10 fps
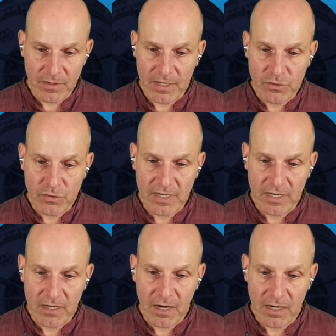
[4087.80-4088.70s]

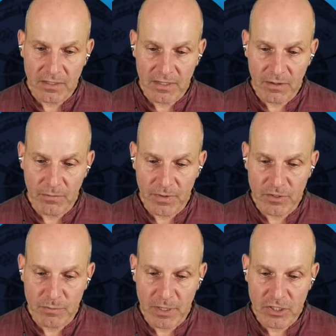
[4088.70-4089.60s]
interesting card here,
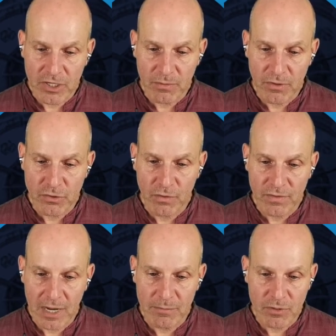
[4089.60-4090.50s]
especially with the 2
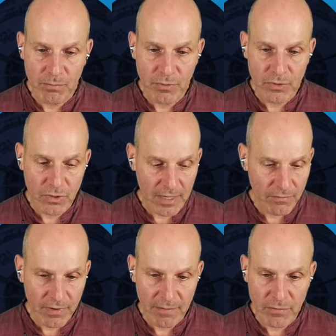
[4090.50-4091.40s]
of Diamonds in Pluto
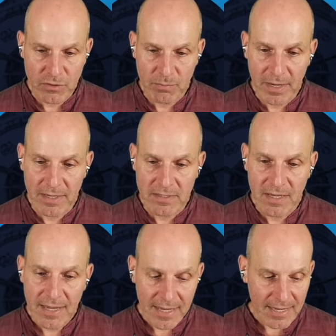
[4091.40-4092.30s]
and the 5 of
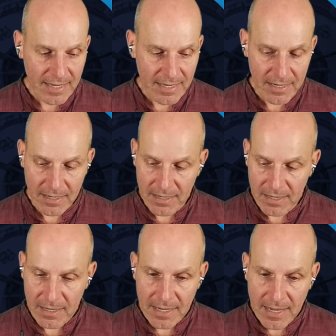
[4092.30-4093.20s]
Spades
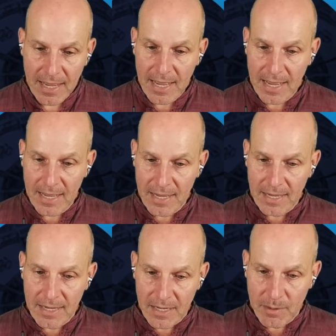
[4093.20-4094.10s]
in
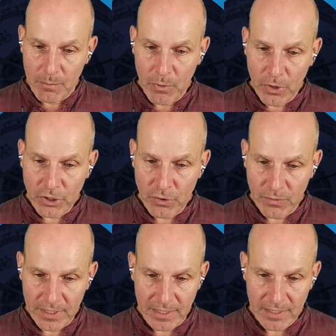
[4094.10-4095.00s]

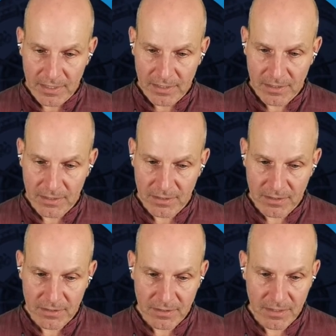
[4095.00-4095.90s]
Mercury.
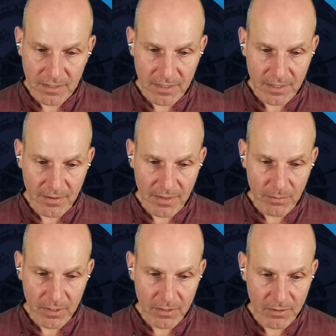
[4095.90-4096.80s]
Yeah,
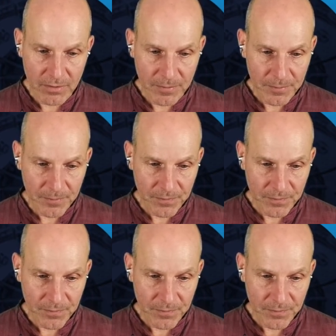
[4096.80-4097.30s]
there we go.